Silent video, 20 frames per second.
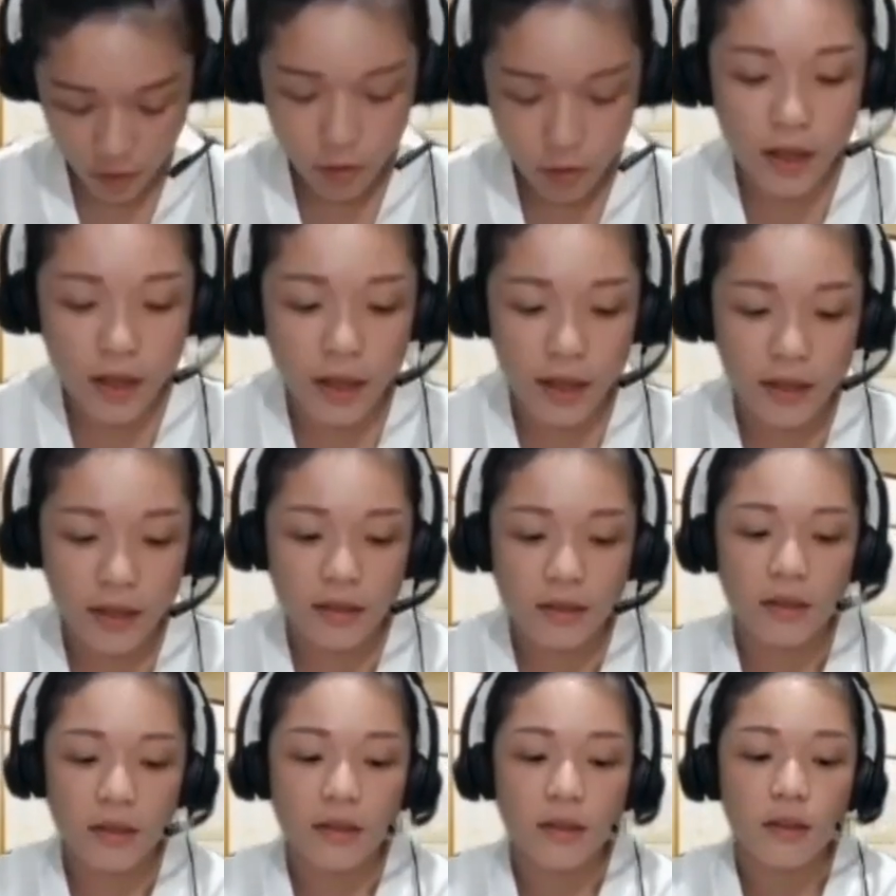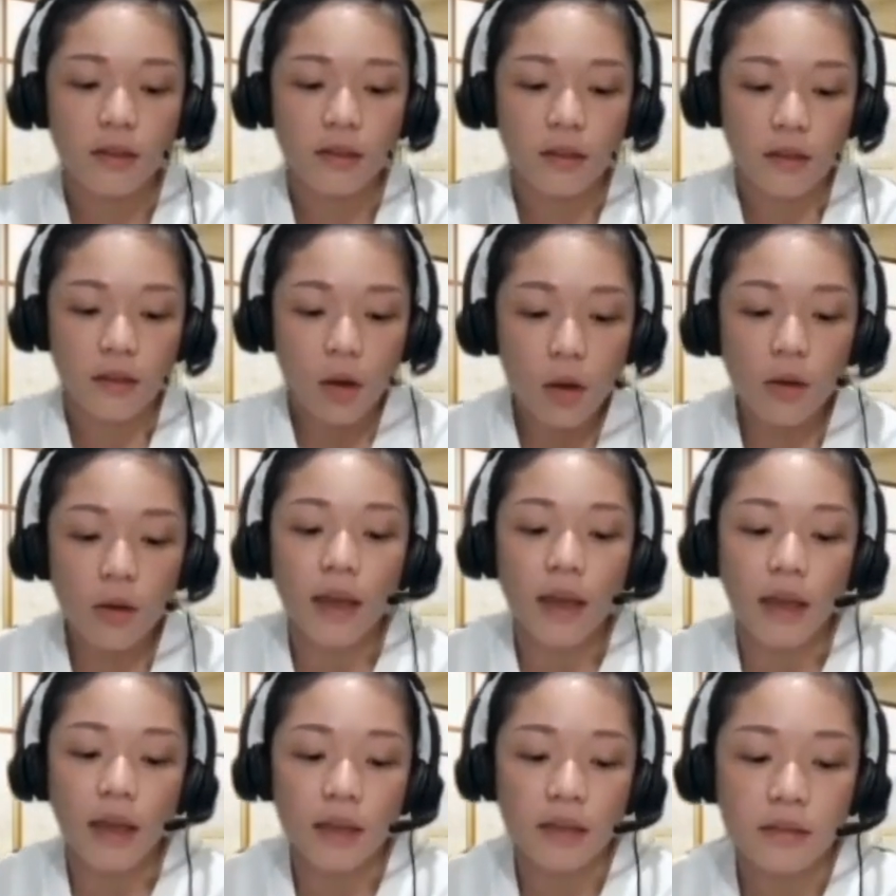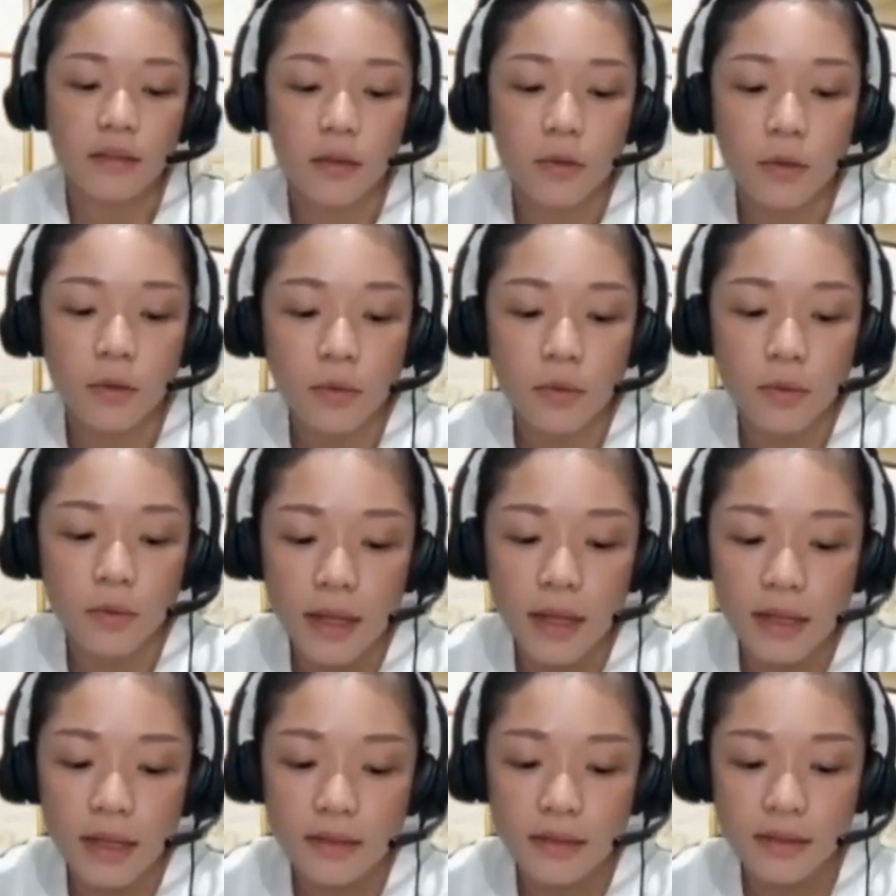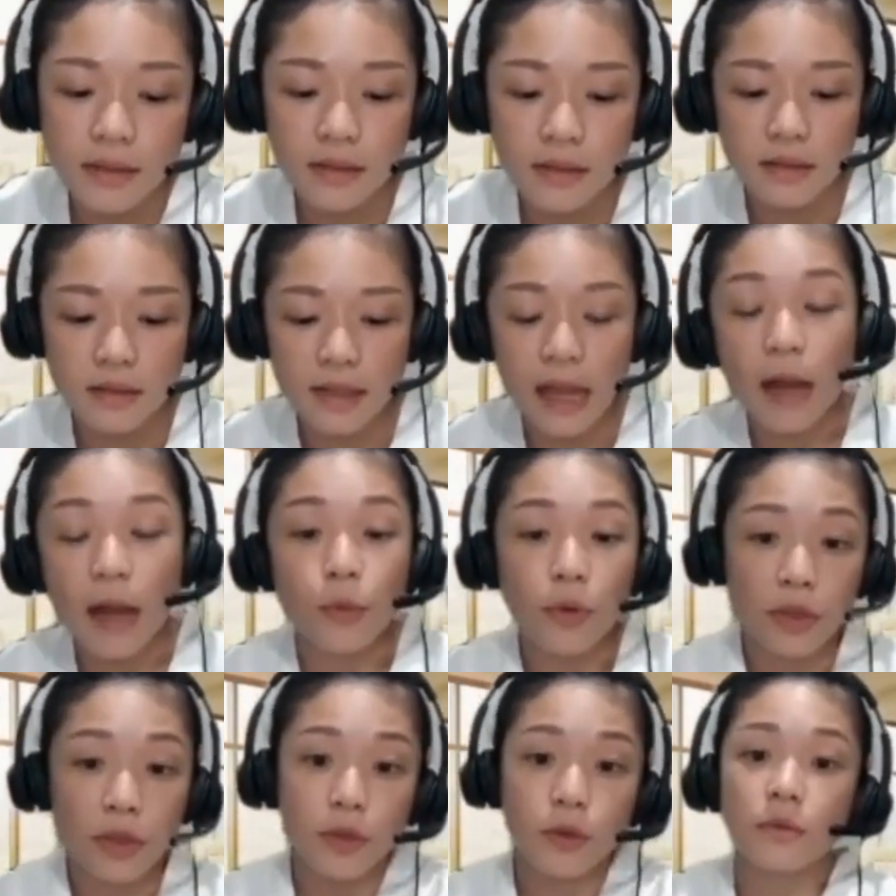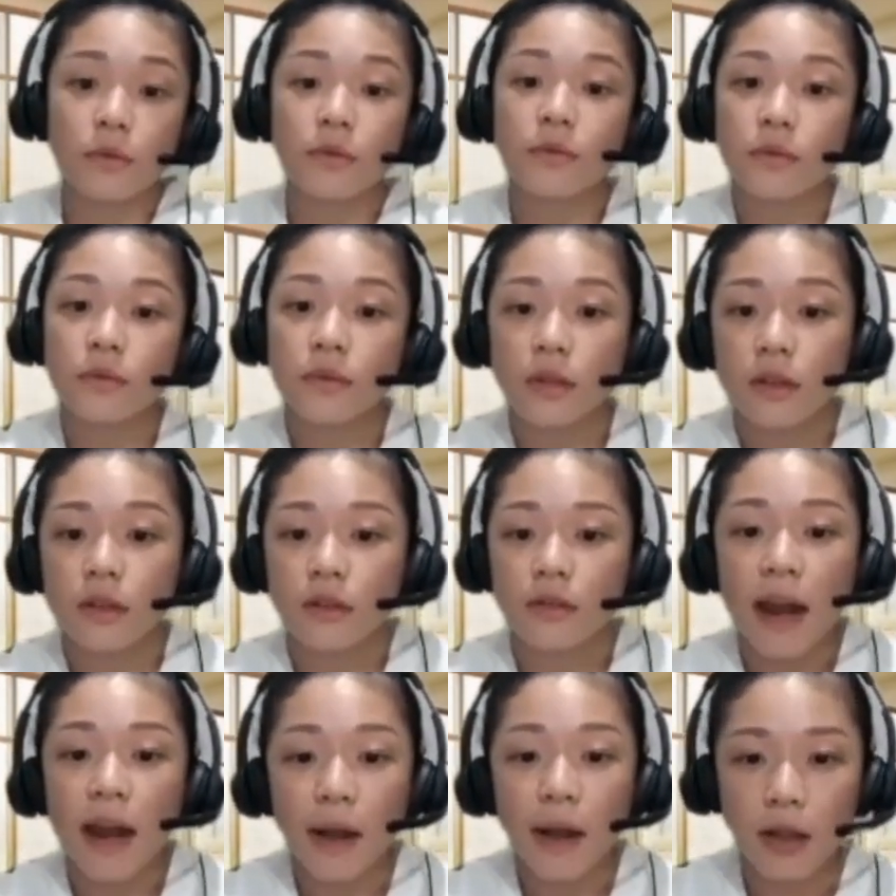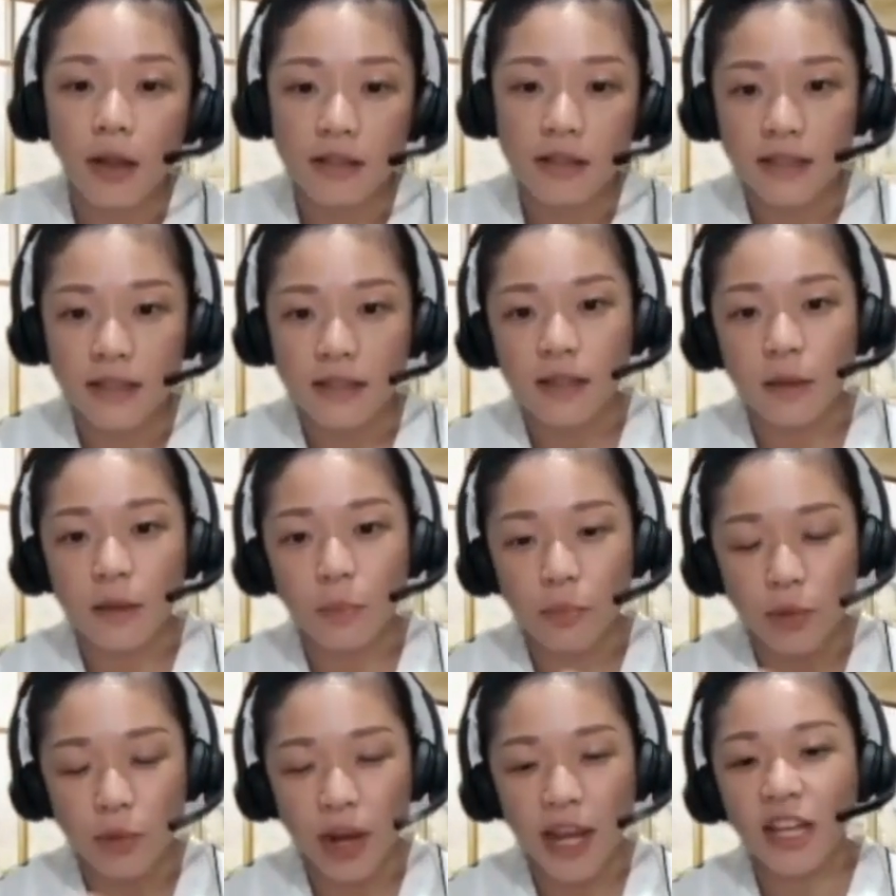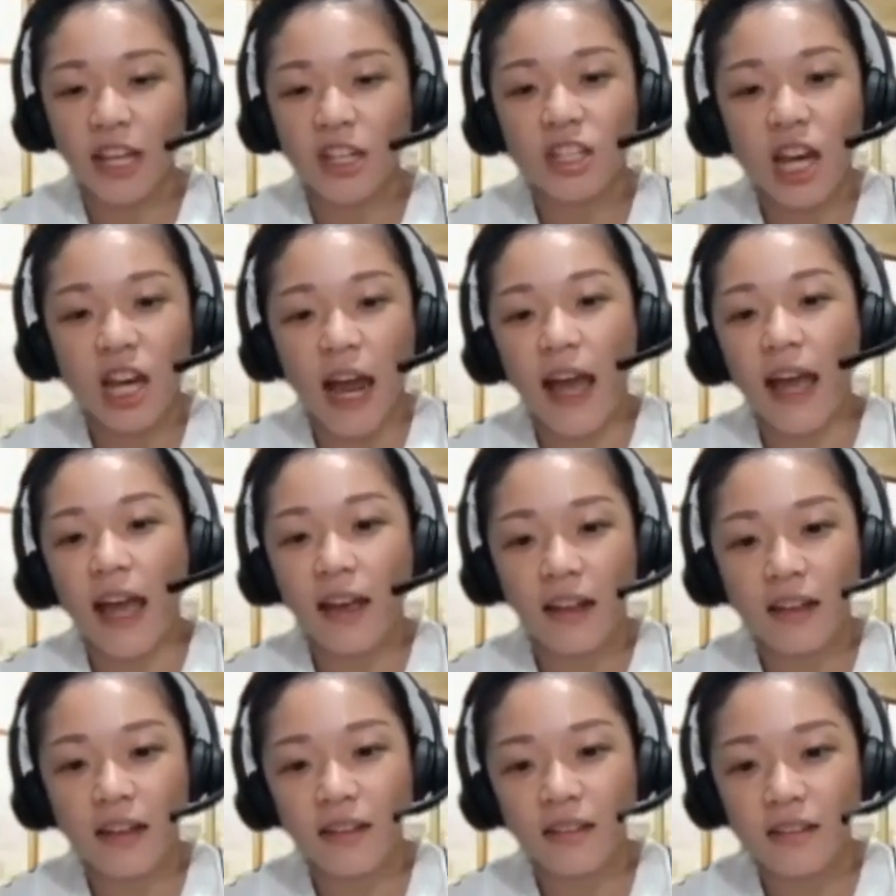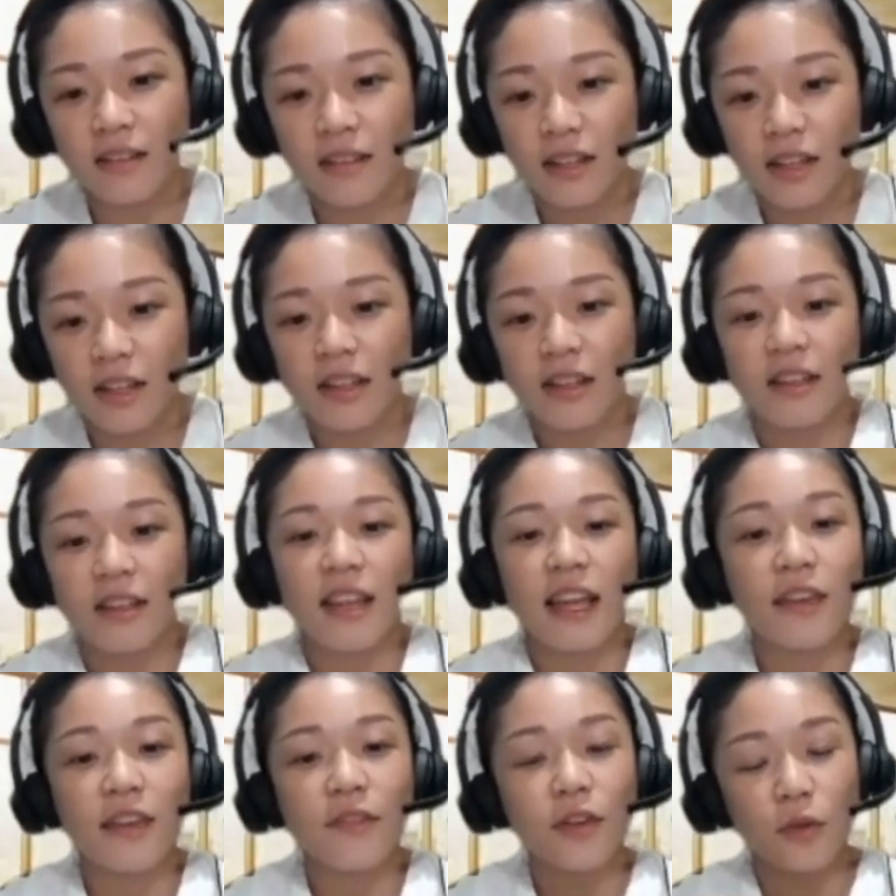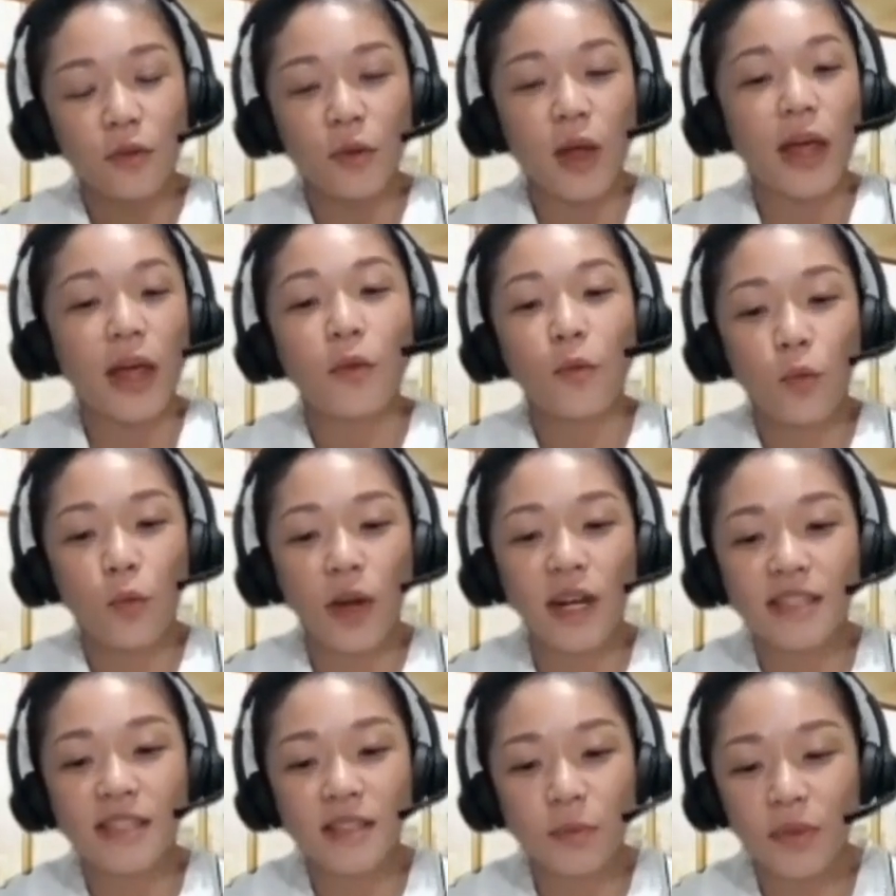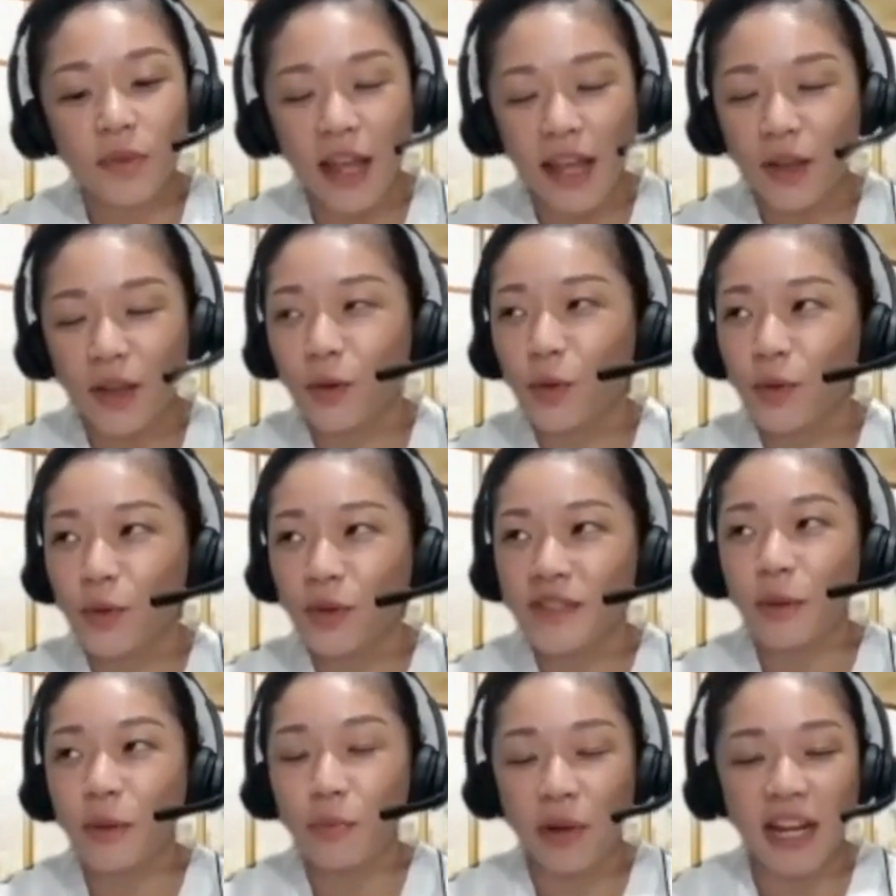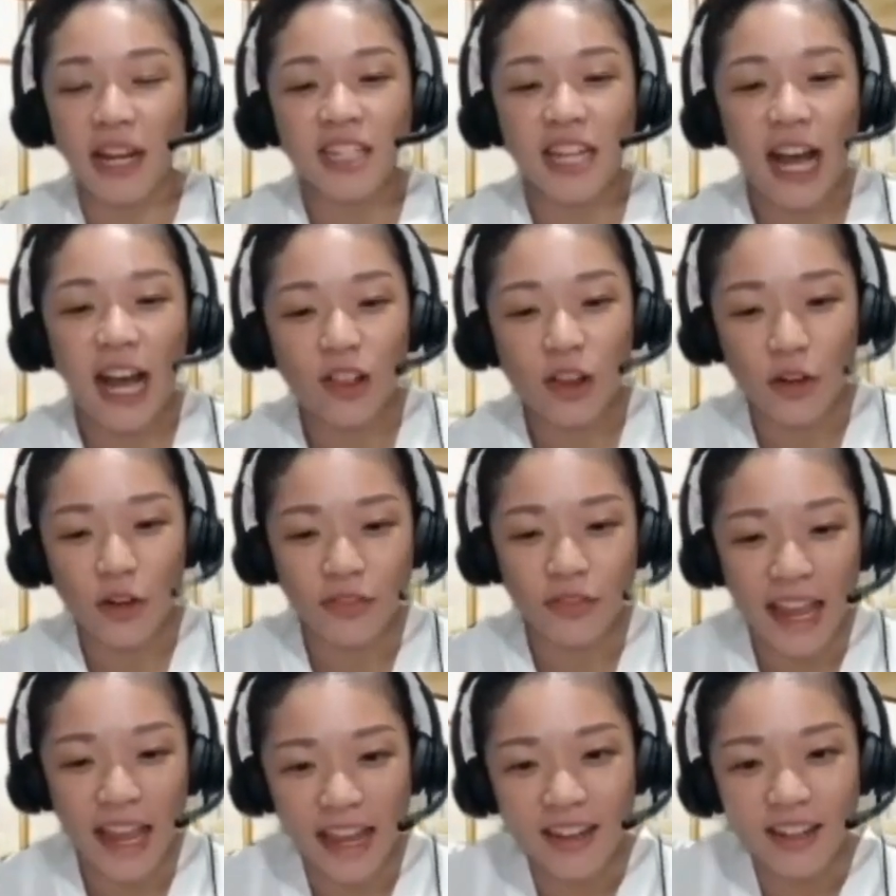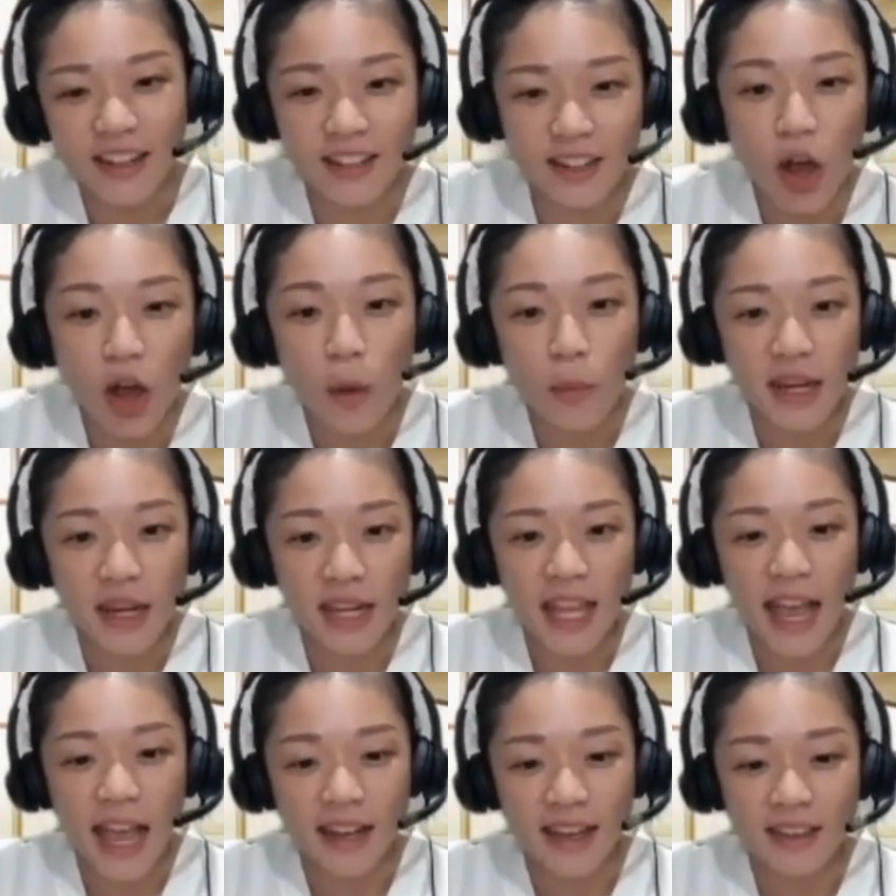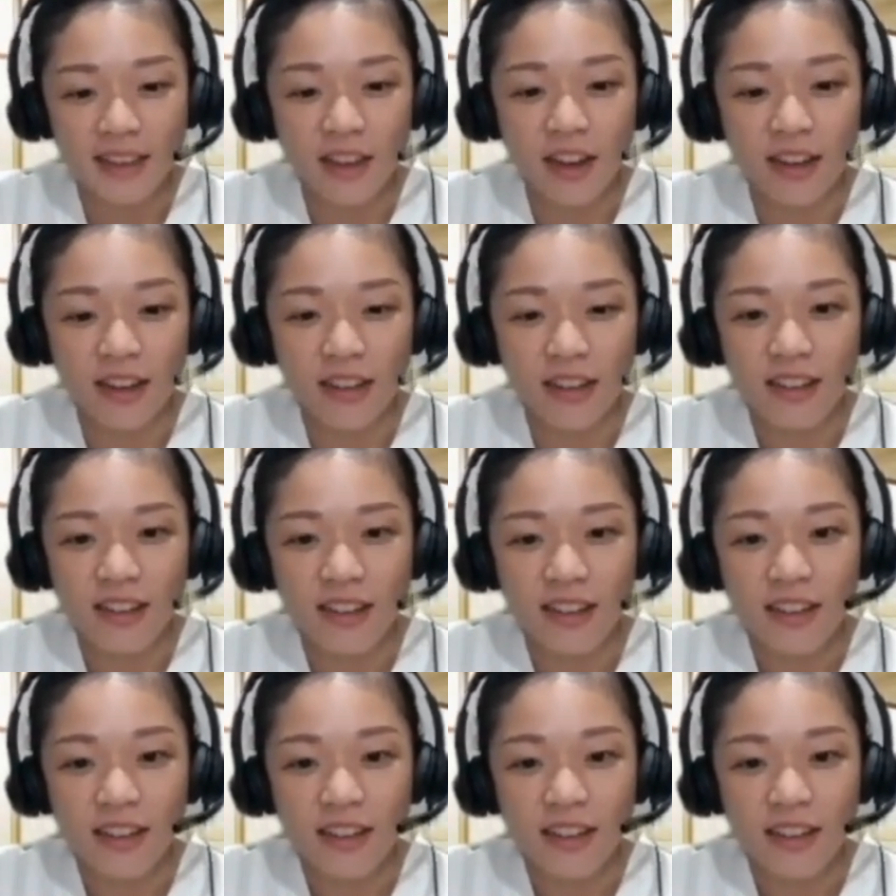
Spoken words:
Okay. Okay. So let's start with you, right? Because it's the brainchild. Like, if you, like, what is the like? Who is the brainchild of that comedy hackathon?